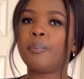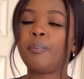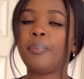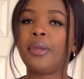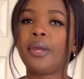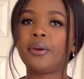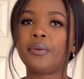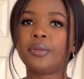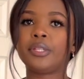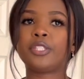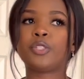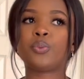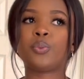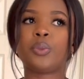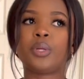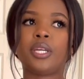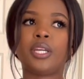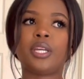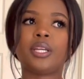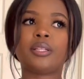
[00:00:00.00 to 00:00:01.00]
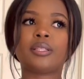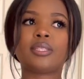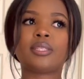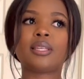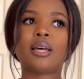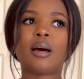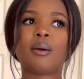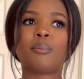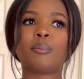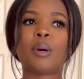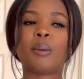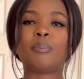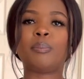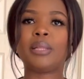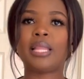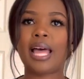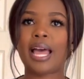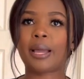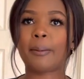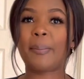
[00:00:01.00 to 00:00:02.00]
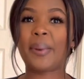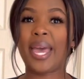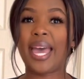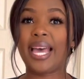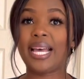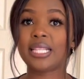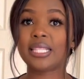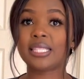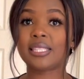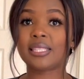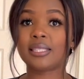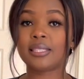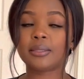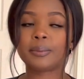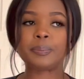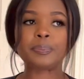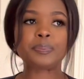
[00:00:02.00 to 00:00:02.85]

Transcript: pair it with some black pants